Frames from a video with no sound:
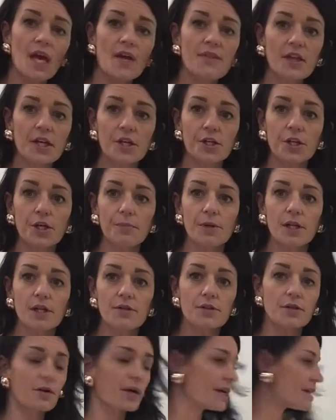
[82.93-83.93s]
Then you're gonna pull
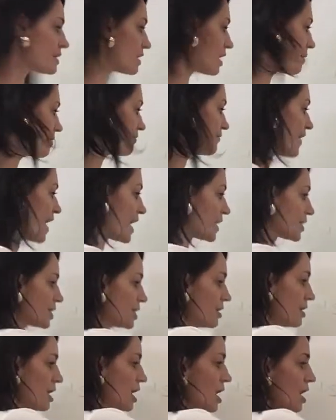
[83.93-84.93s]
out the greatest common
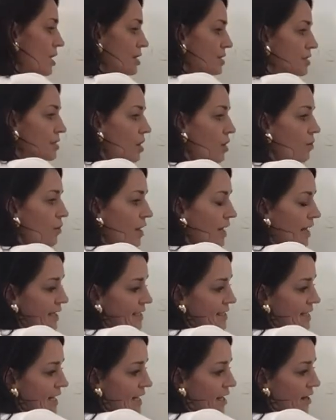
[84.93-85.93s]
factor. So what can I
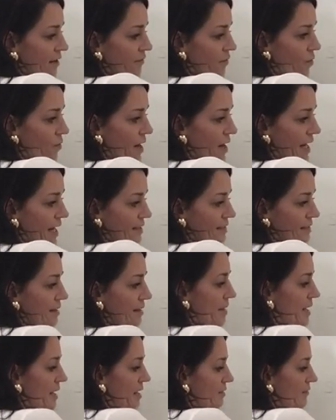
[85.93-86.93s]
take out of a 1x and a
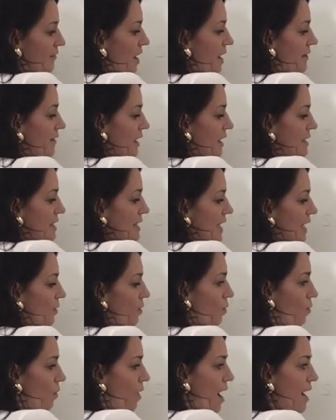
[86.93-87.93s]
minus 5? I can take out
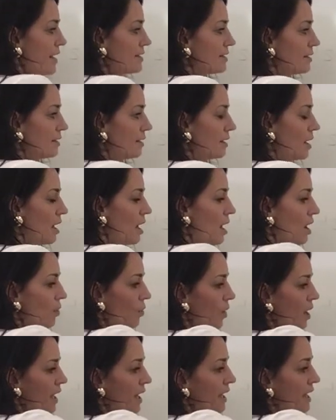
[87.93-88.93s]
a 1.
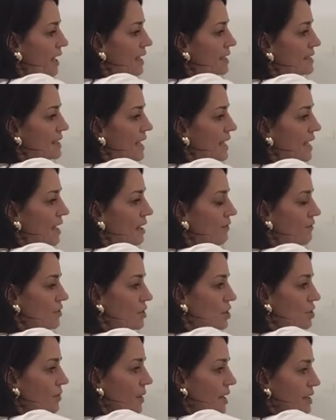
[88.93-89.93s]
What can I take out of a
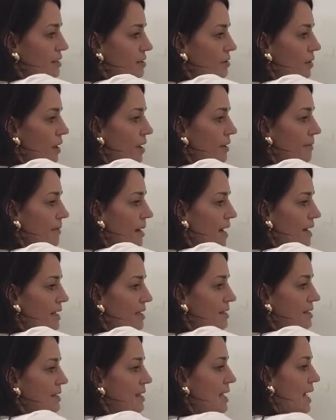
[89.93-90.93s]
2x squared
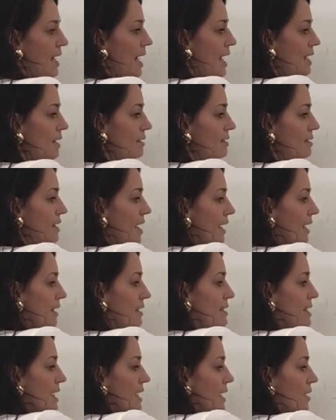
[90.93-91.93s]
minus 10x? I
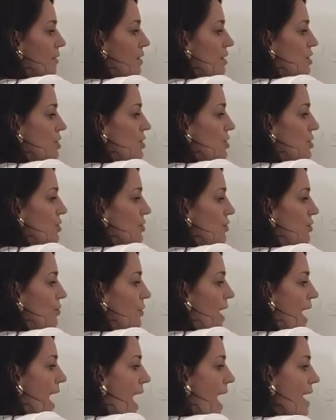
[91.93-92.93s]
can take out a
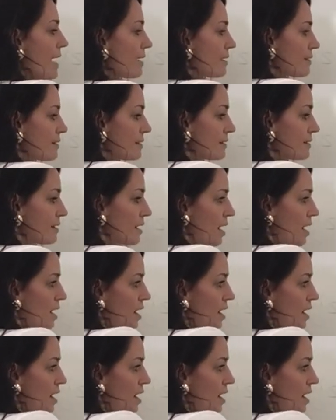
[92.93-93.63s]
2x.